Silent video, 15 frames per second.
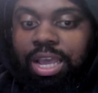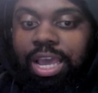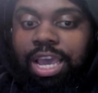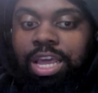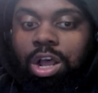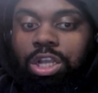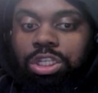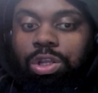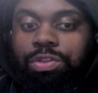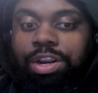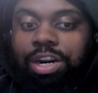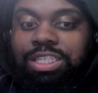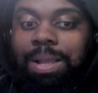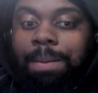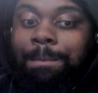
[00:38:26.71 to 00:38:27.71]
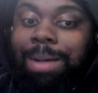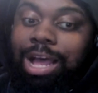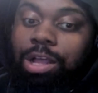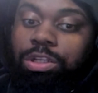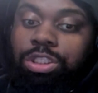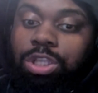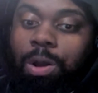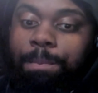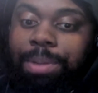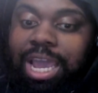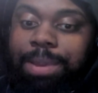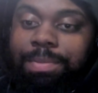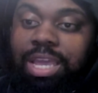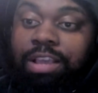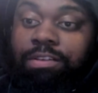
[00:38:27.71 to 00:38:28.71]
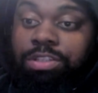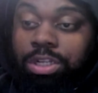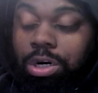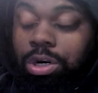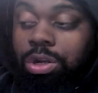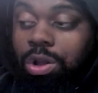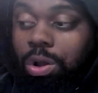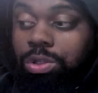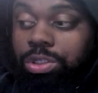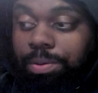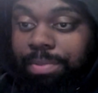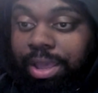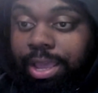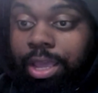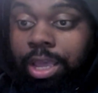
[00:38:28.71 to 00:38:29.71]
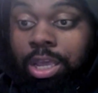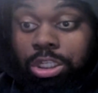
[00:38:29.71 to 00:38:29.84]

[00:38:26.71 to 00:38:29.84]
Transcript: And also there's a milestone payment if certain goals are met.